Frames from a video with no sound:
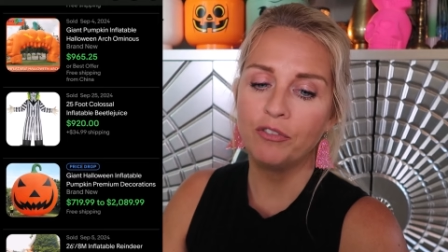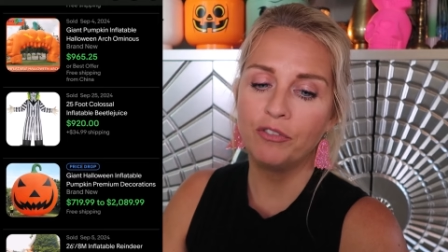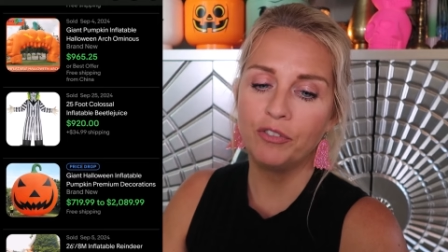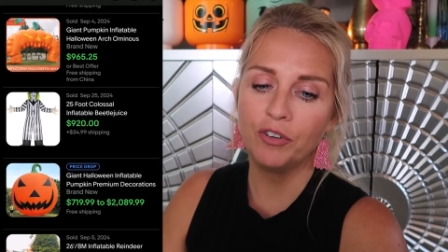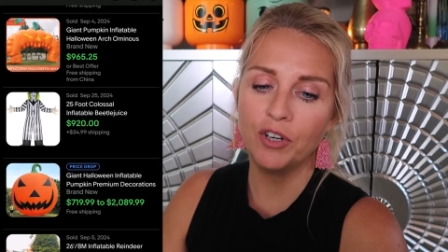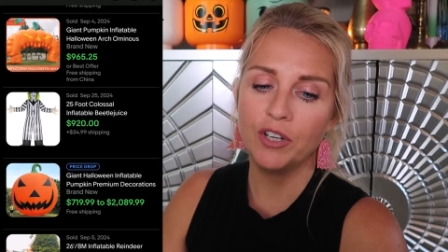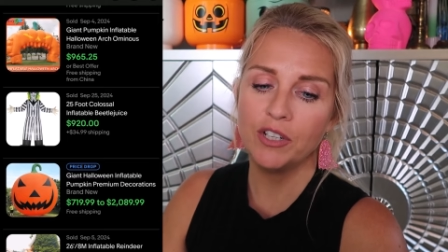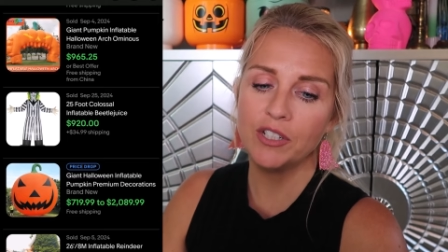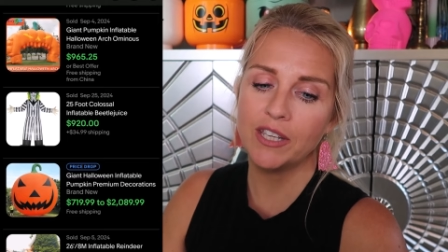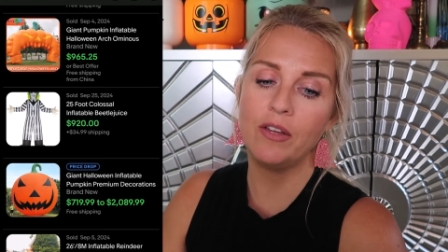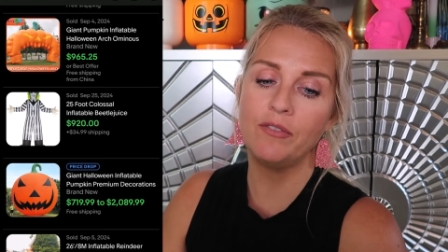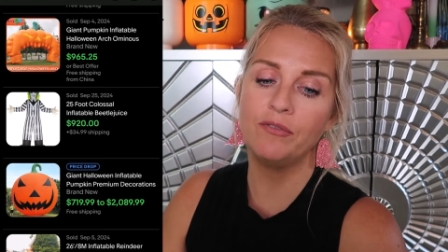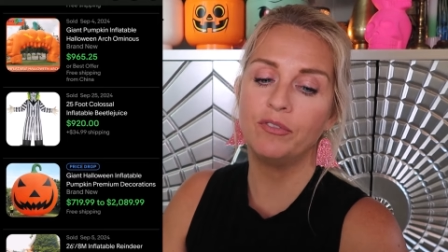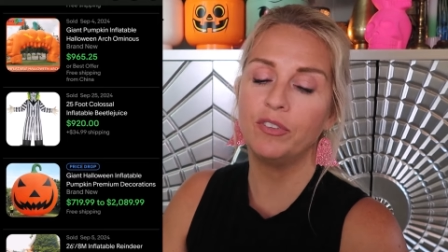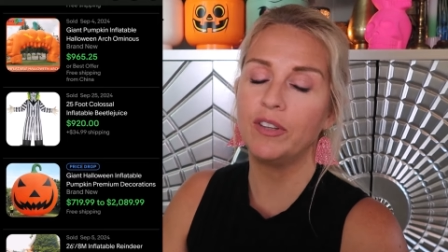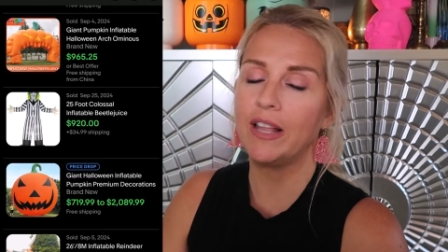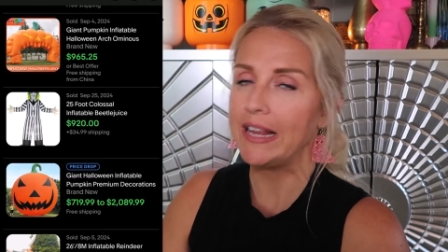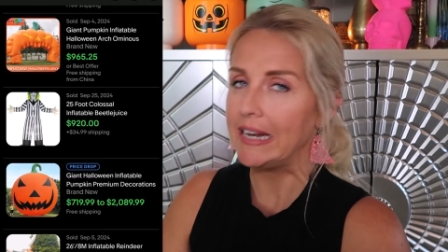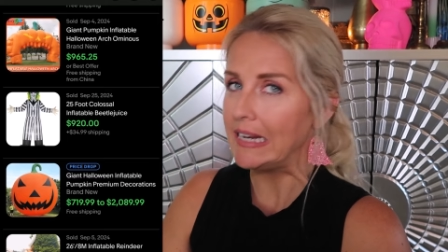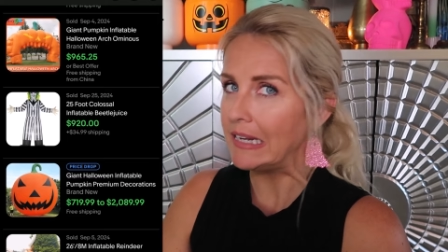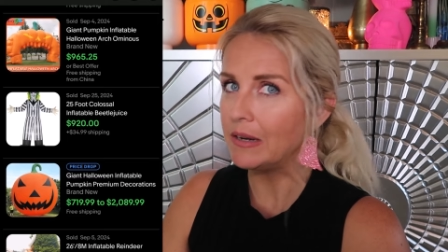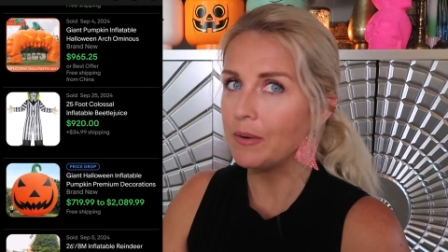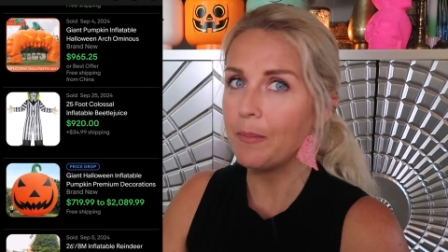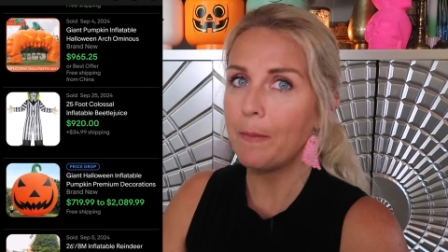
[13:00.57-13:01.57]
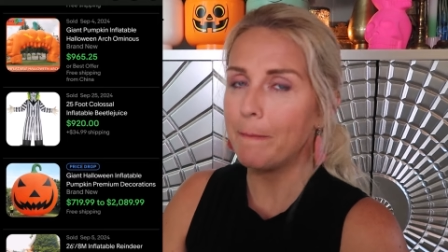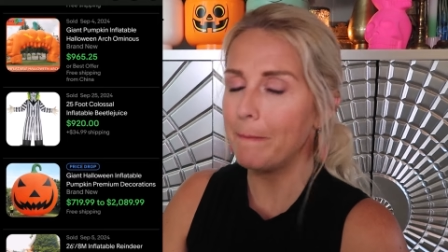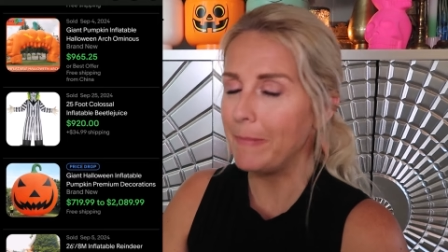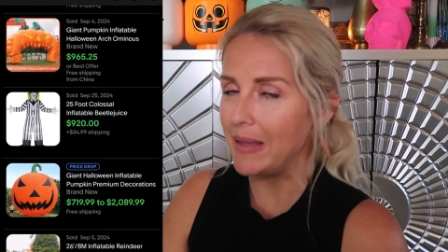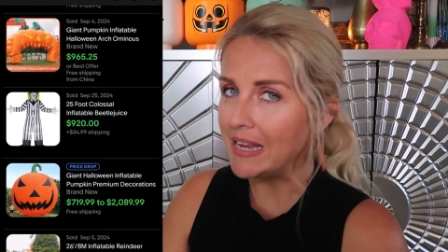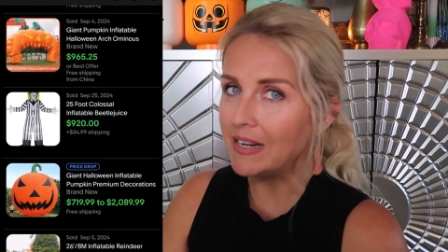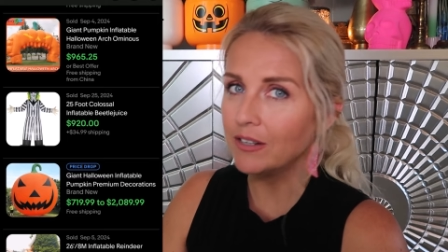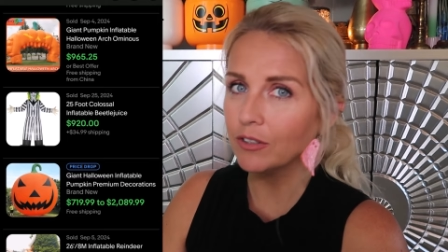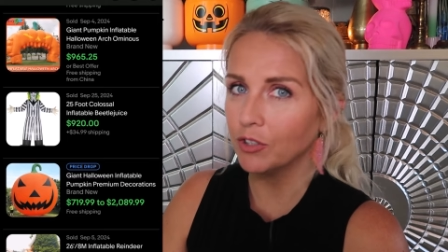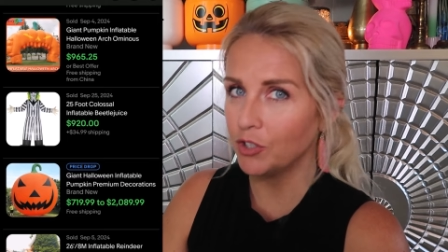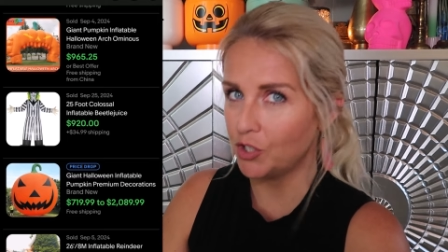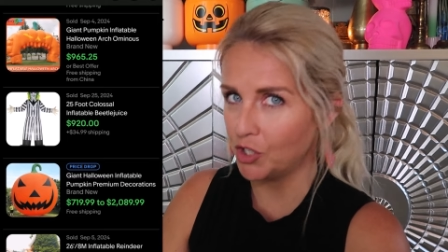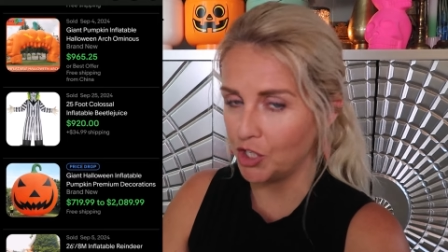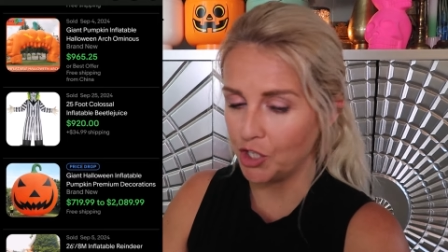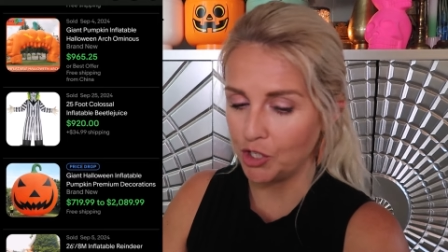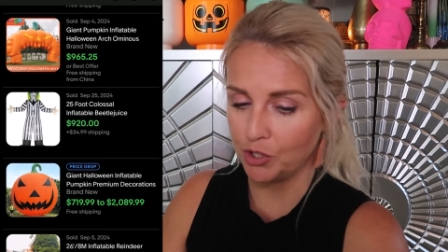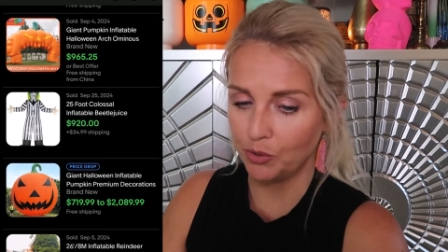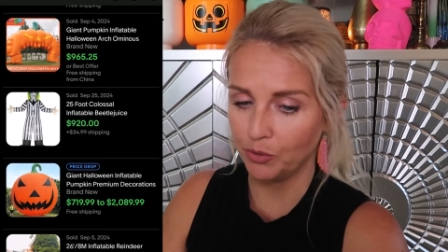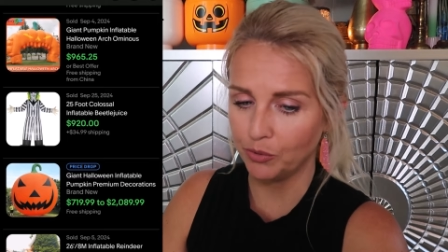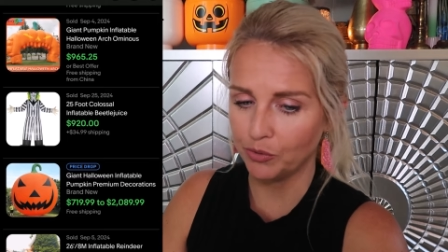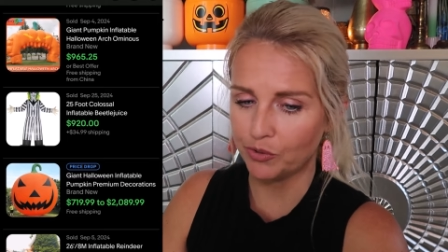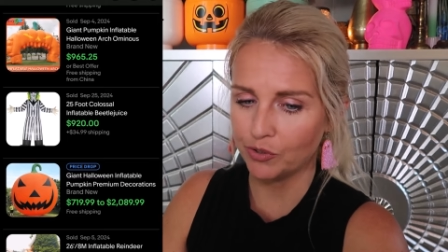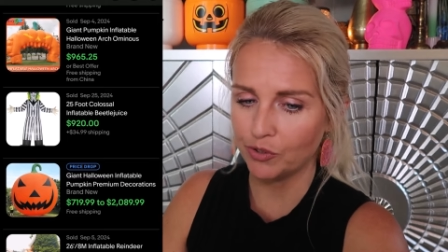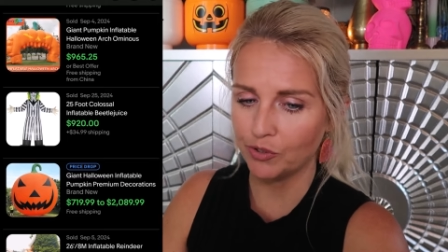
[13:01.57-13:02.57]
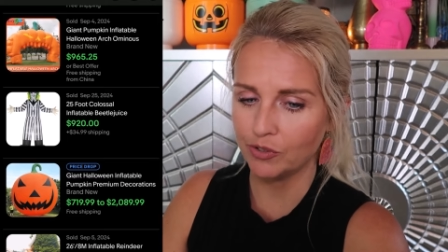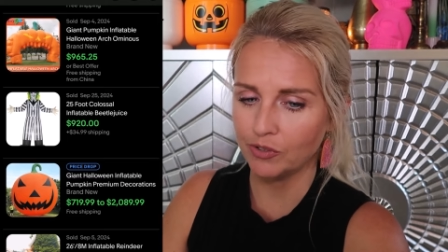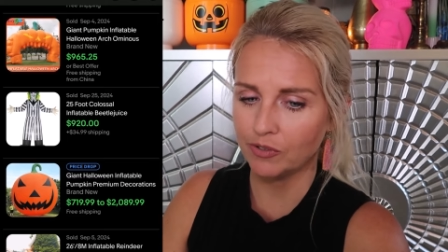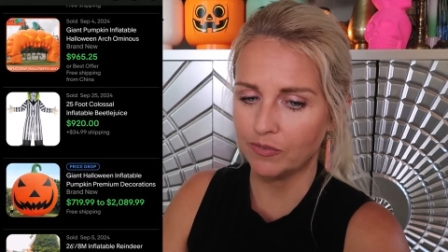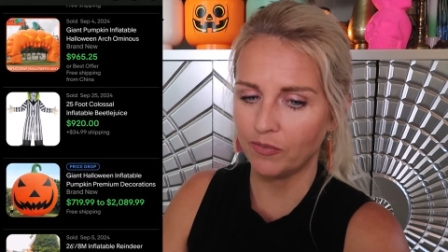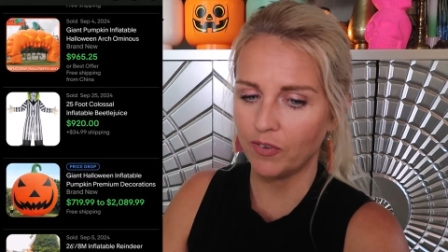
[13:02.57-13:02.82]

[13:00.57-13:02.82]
foot inflated Beetlejuice